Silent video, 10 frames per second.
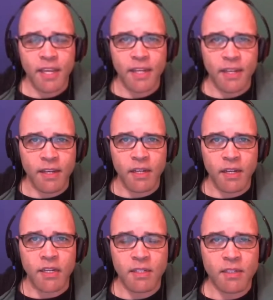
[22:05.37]
I think it
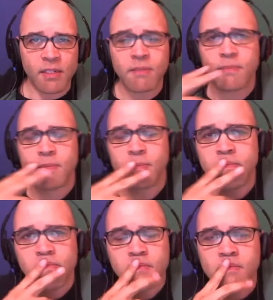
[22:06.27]
just has more impact. Like the thing